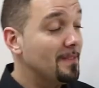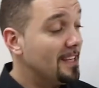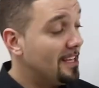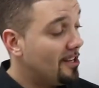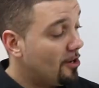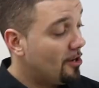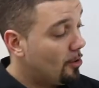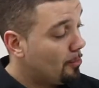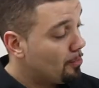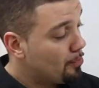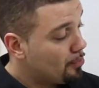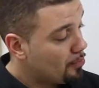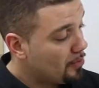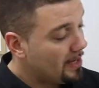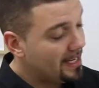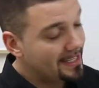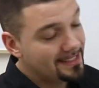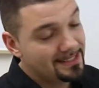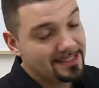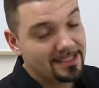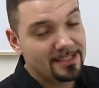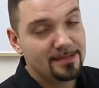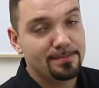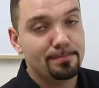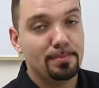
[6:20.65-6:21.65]
you know,
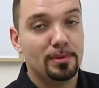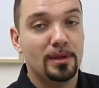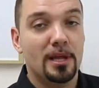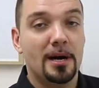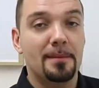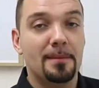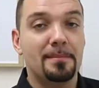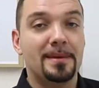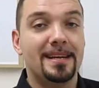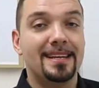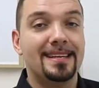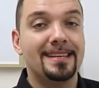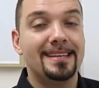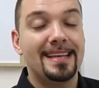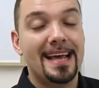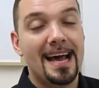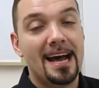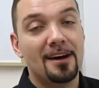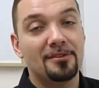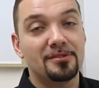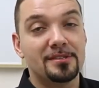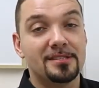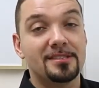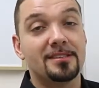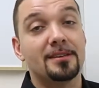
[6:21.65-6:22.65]
prices plummeted
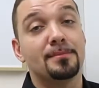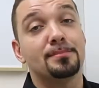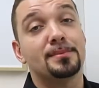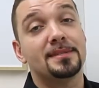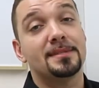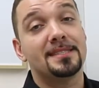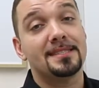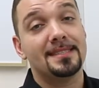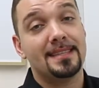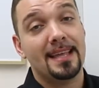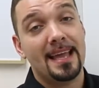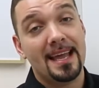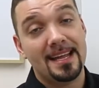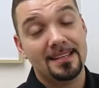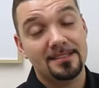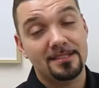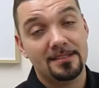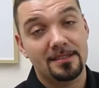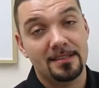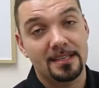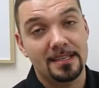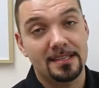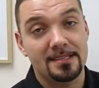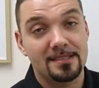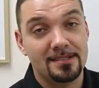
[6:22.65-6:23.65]
down substantially.